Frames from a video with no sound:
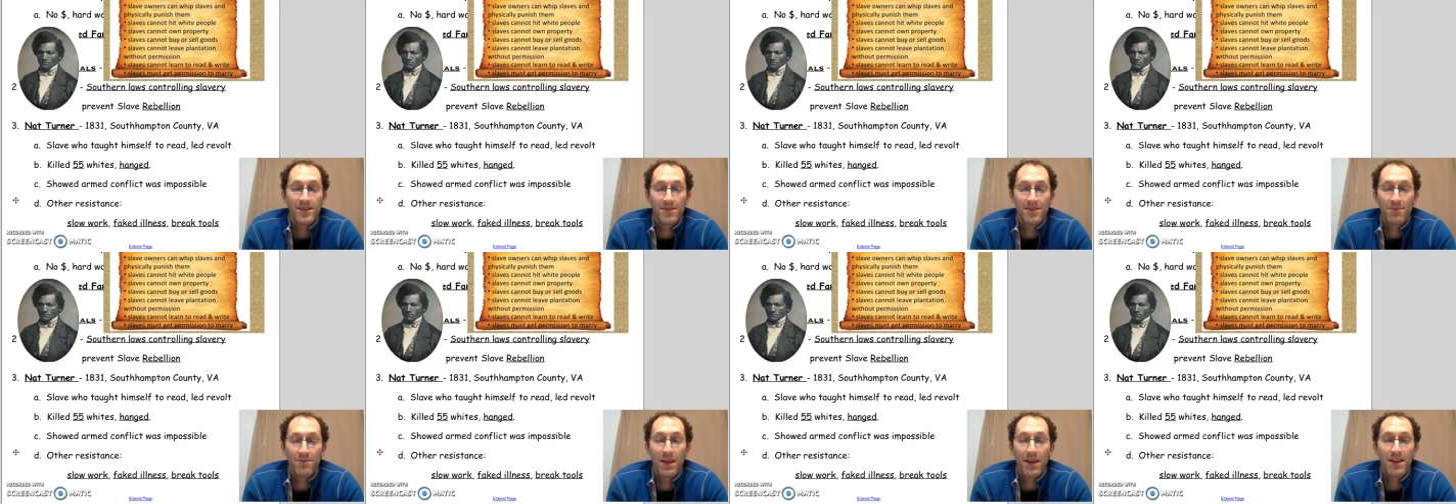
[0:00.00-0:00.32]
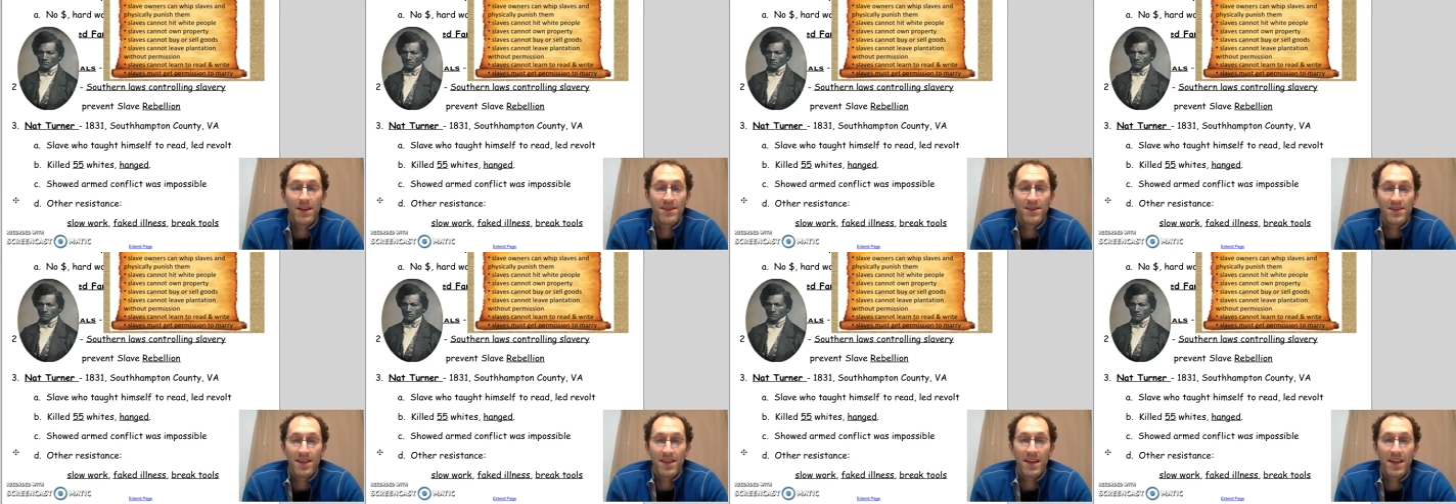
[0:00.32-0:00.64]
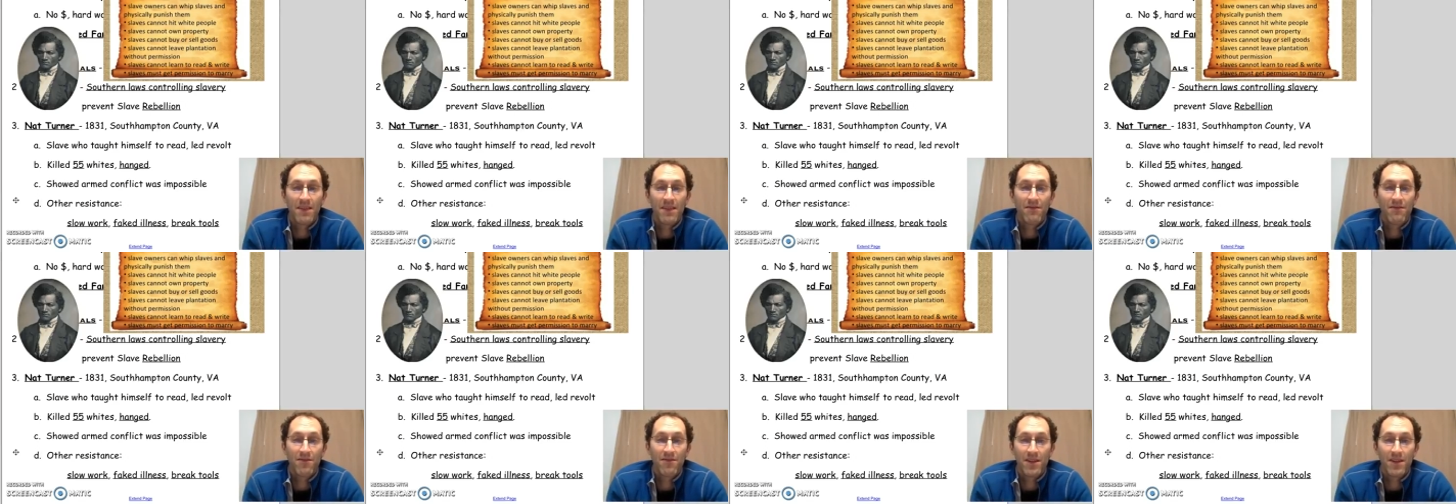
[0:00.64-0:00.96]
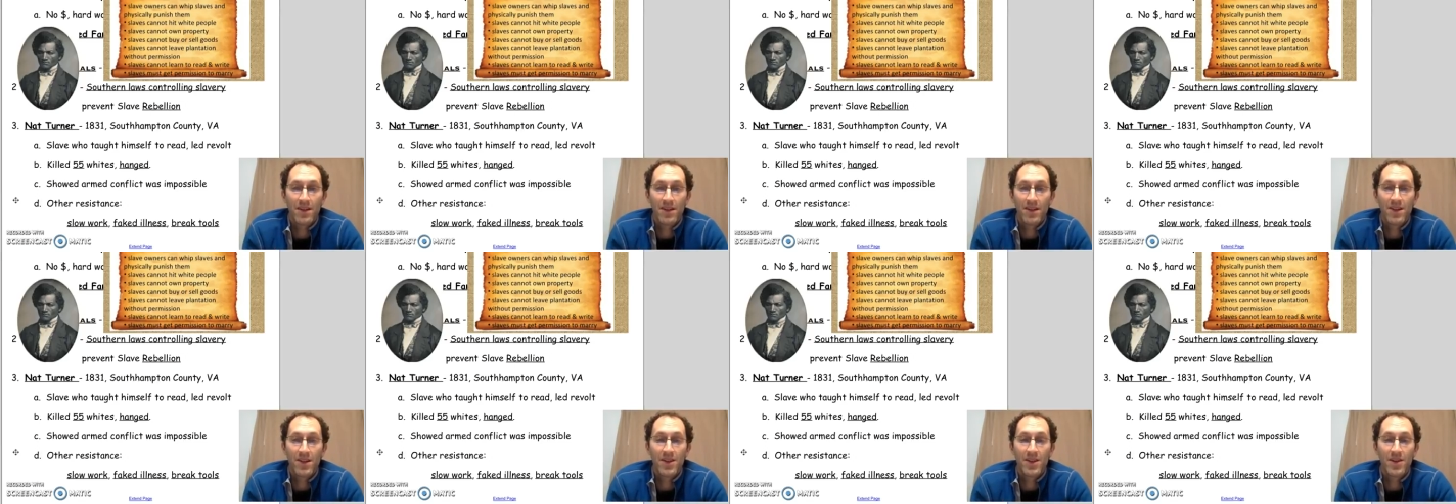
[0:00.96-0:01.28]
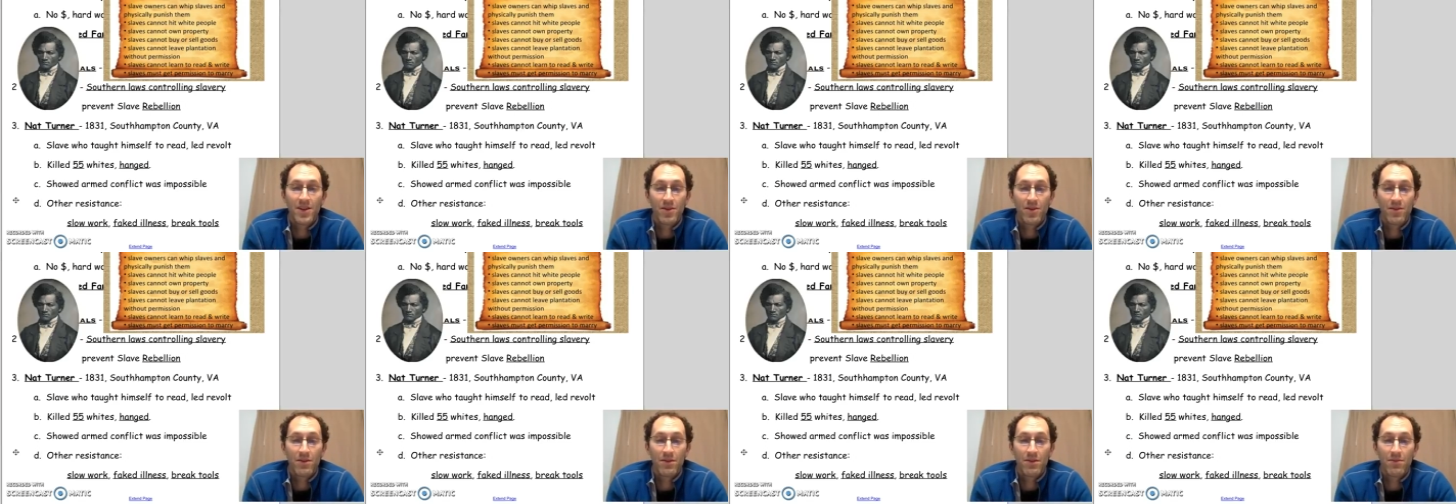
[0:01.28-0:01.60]
make slavery a
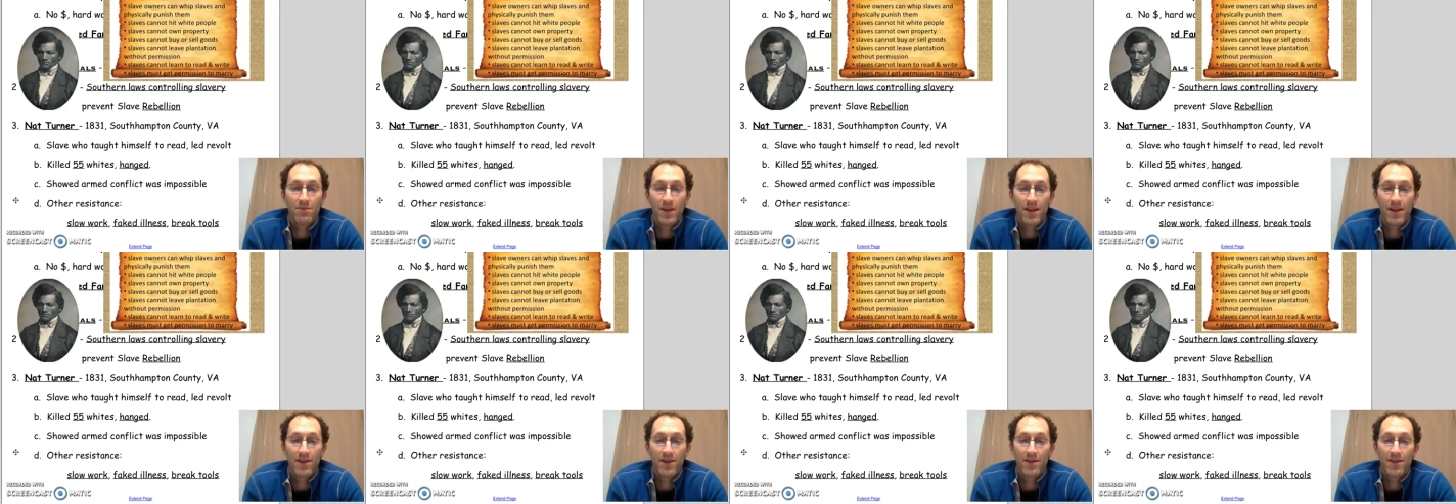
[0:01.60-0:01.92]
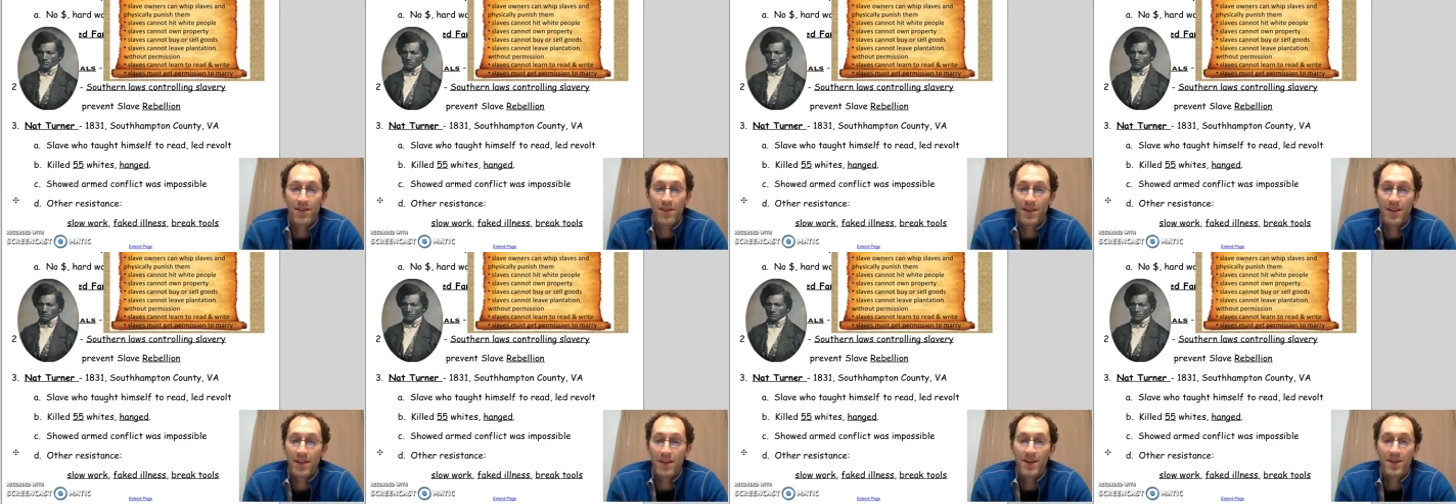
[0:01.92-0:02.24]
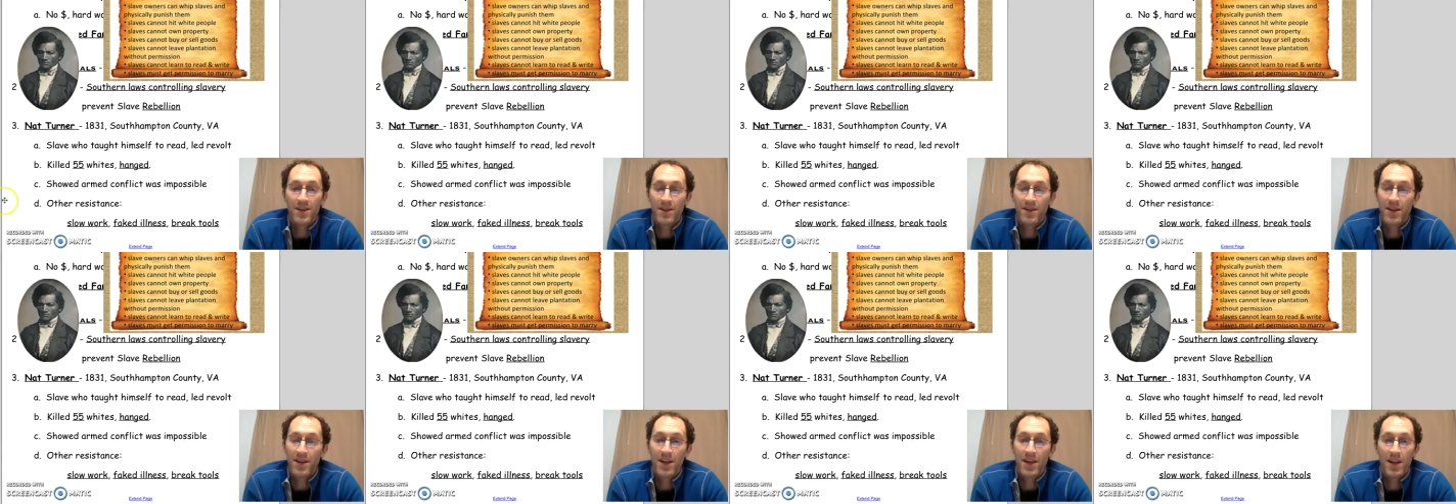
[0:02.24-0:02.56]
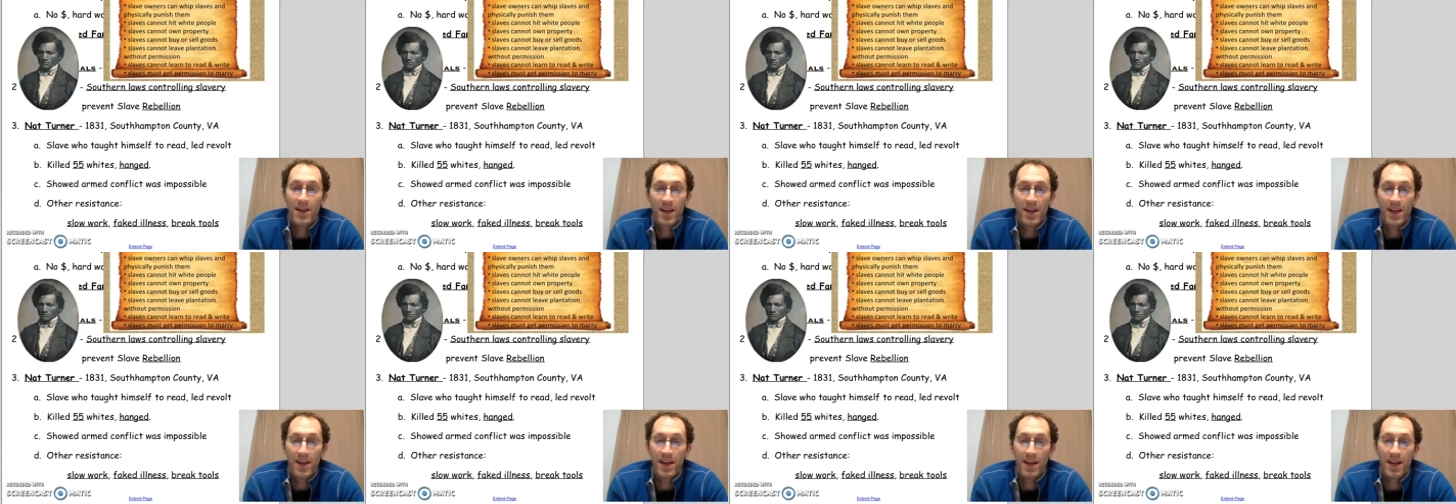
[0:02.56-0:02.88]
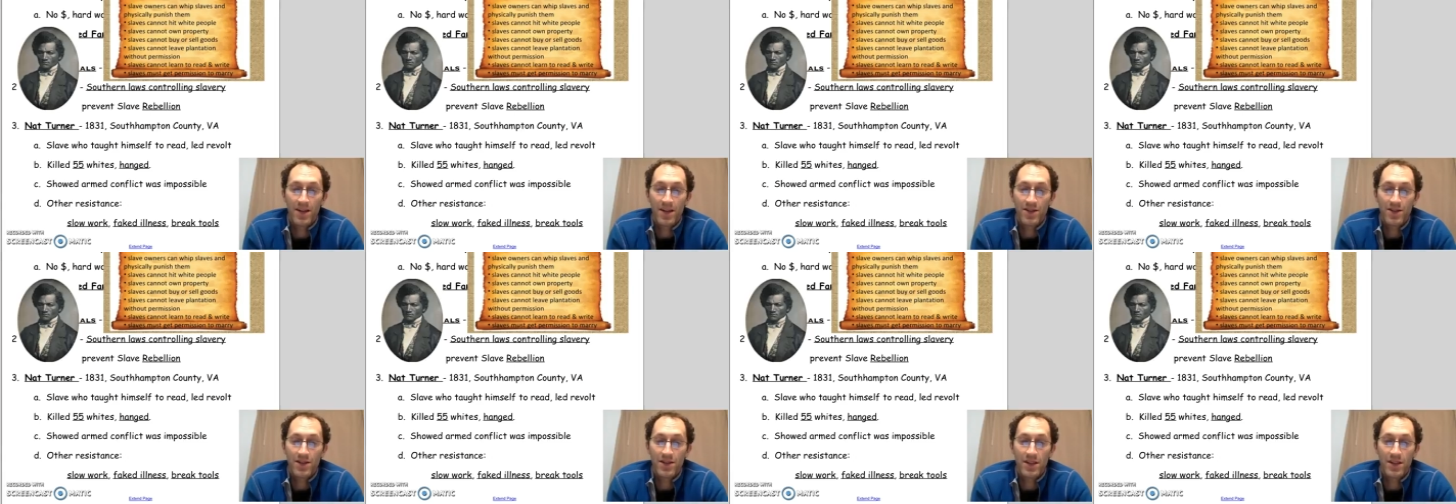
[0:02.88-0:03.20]
little bit better than it
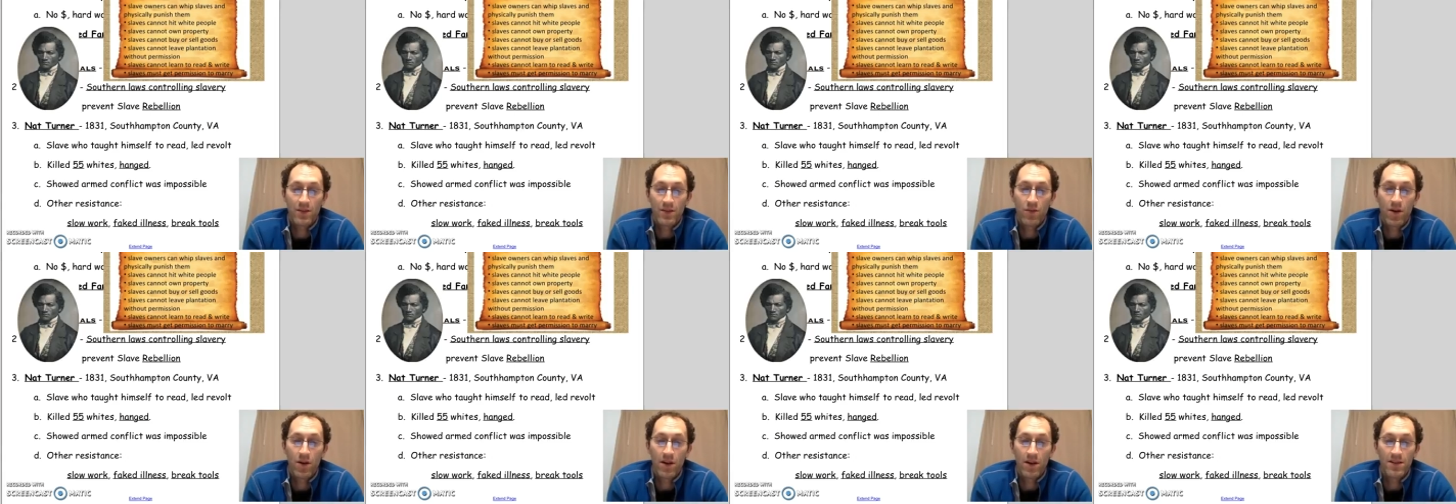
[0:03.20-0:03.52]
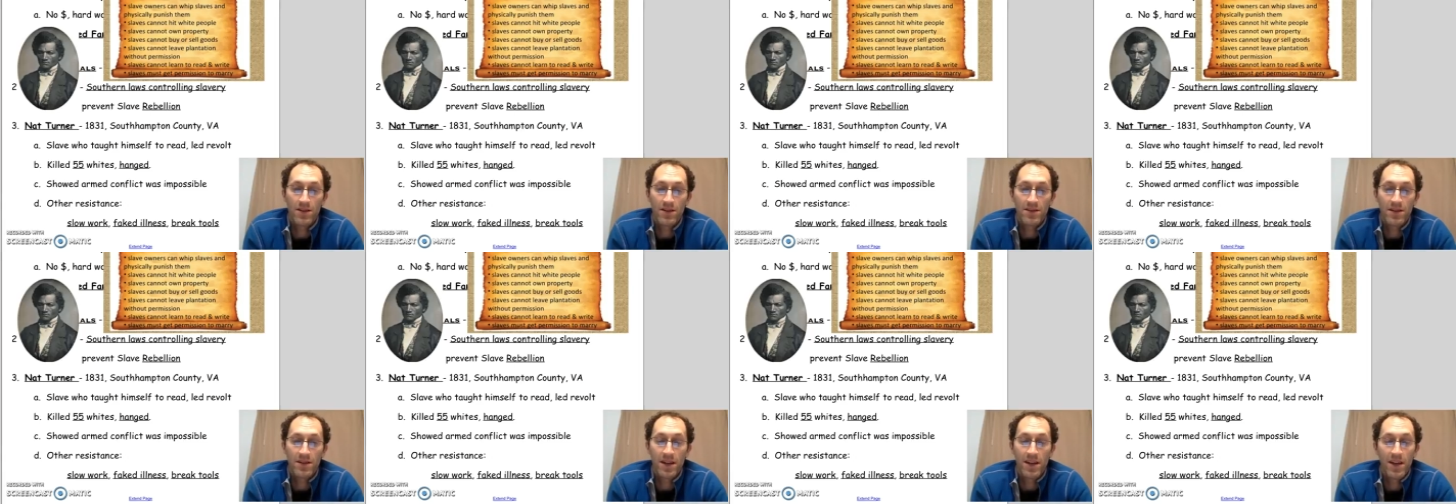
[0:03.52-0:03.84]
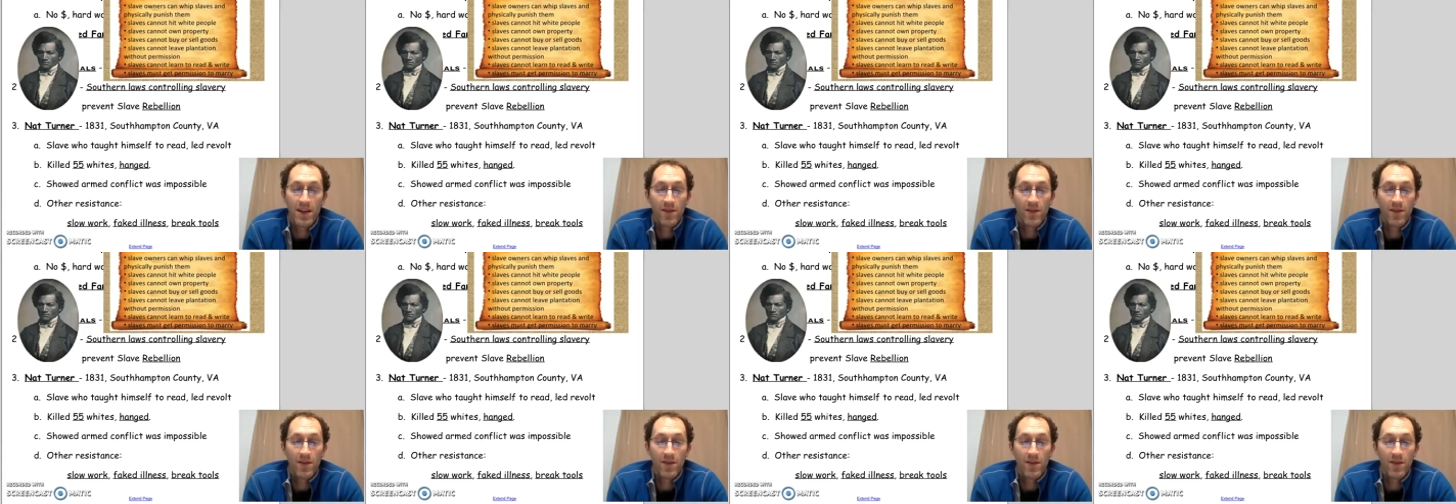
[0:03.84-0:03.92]
actually was,